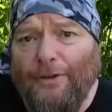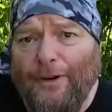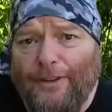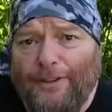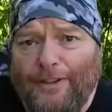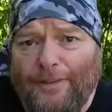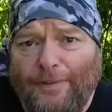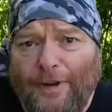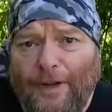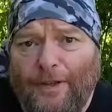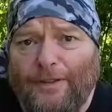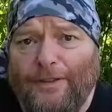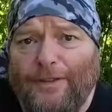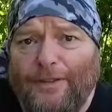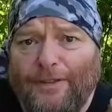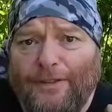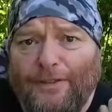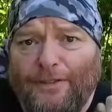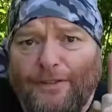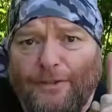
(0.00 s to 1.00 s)
first of all,
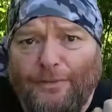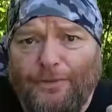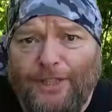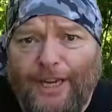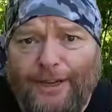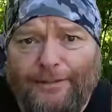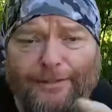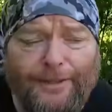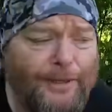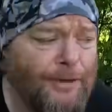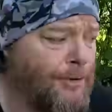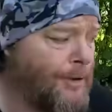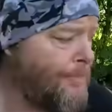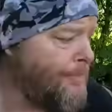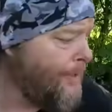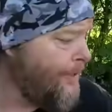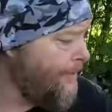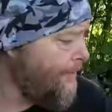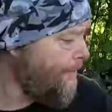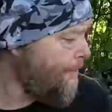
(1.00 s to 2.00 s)
some safety
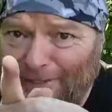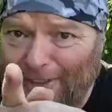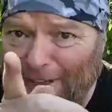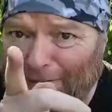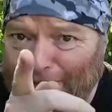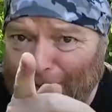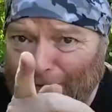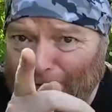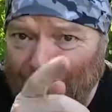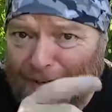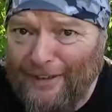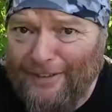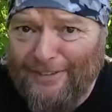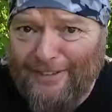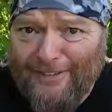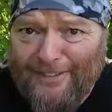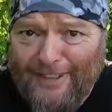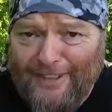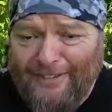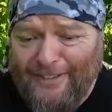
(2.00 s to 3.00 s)
equipment. Safety first,
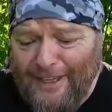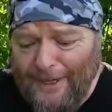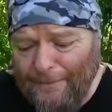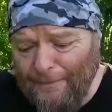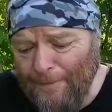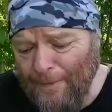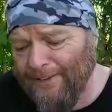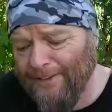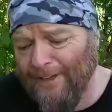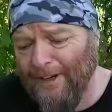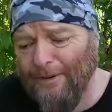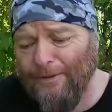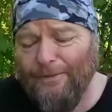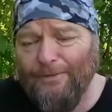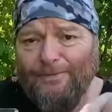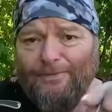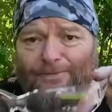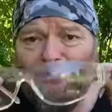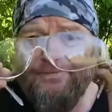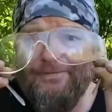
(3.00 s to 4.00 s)
as they say. So
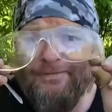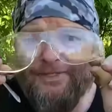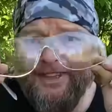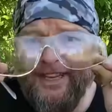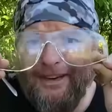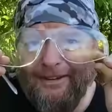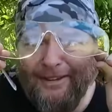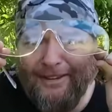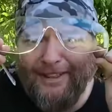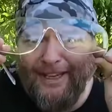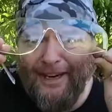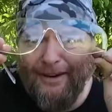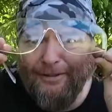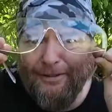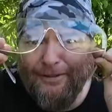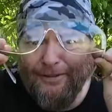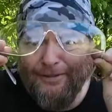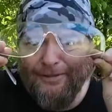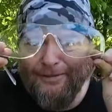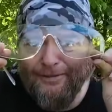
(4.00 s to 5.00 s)
without a
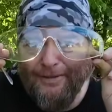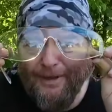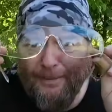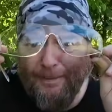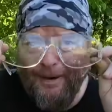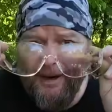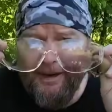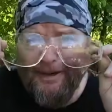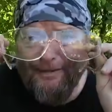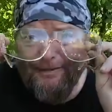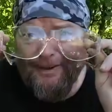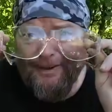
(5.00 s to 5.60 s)
doubt, a pair